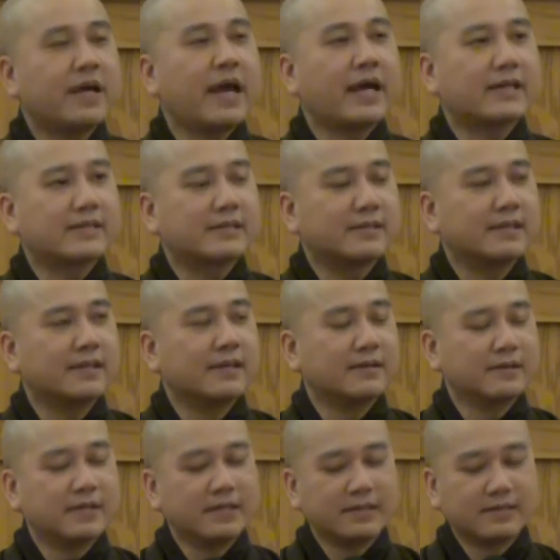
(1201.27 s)
of the,
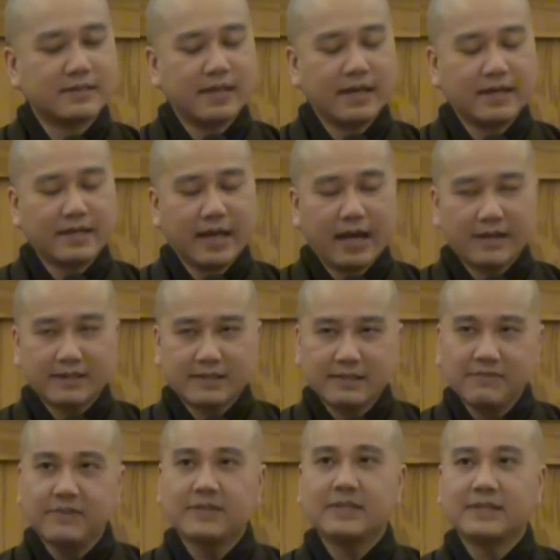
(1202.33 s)
the, the, the
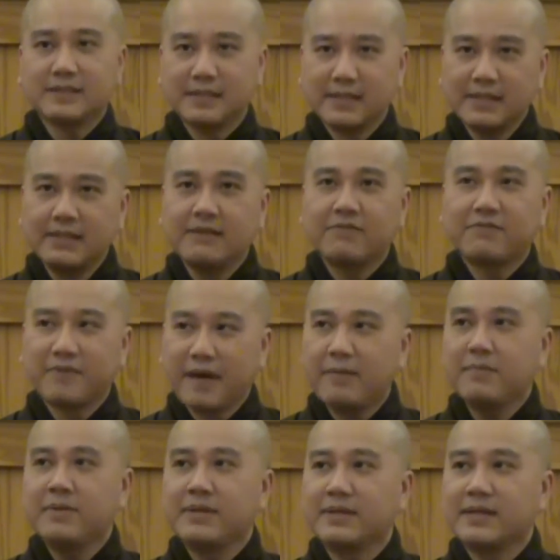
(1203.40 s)
activity in the
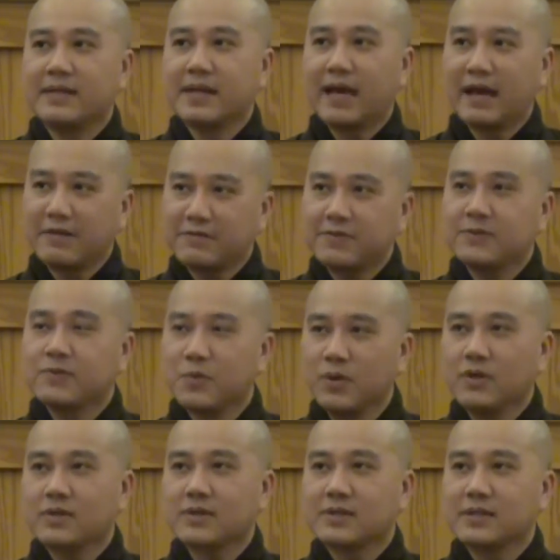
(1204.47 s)
family after
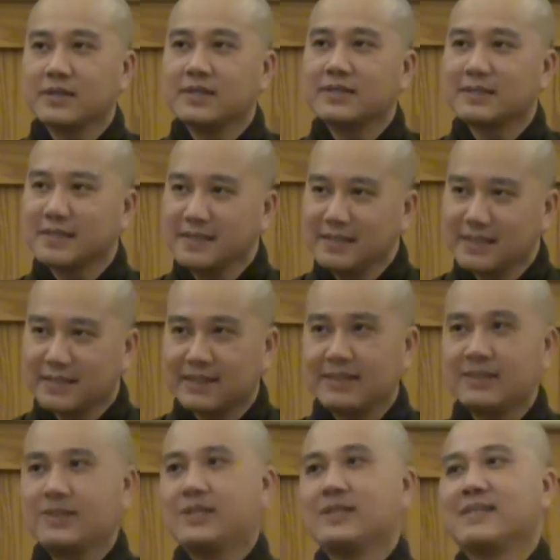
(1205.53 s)
work is in the
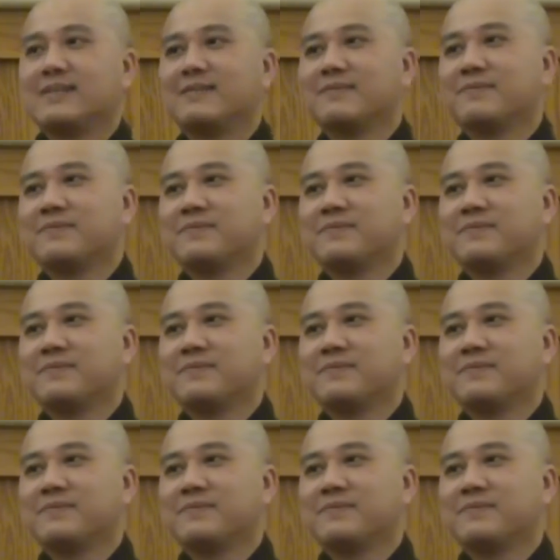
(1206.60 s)
kitchen.